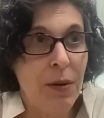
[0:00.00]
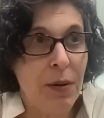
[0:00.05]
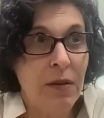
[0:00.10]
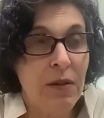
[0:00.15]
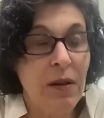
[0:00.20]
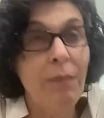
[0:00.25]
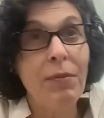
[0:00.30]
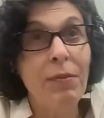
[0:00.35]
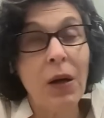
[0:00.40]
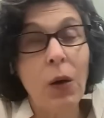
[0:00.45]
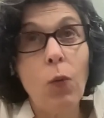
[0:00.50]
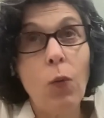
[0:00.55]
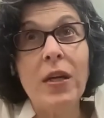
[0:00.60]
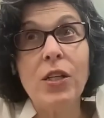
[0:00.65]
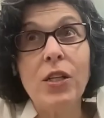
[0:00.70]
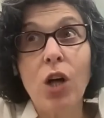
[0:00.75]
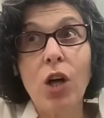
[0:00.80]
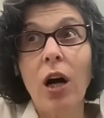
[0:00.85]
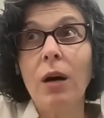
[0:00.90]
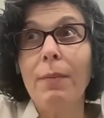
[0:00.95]
but something
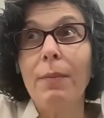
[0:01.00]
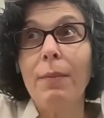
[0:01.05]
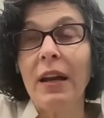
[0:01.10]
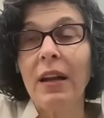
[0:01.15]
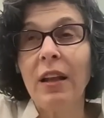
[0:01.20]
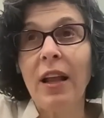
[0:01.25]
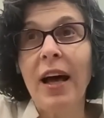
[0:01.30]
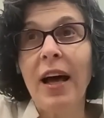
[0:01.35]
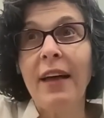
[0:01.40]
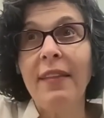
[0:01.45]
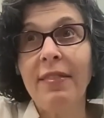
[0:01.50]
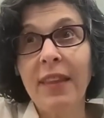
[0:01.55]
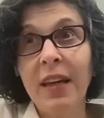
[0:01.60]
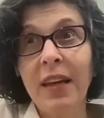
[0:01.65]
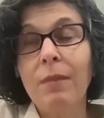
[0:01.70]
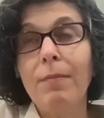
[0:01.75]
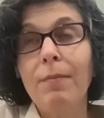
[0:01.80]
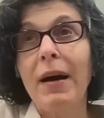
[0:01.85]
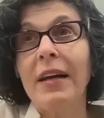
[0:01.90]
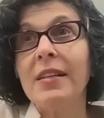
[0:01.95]
we talk about a lot and
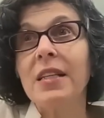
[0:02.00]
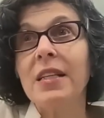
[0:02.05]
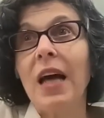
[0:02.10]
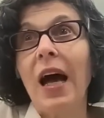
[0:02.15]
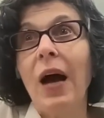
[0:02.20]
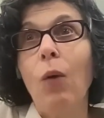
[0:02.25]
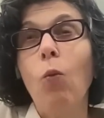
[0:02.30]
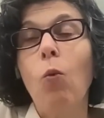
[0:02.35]
think about is,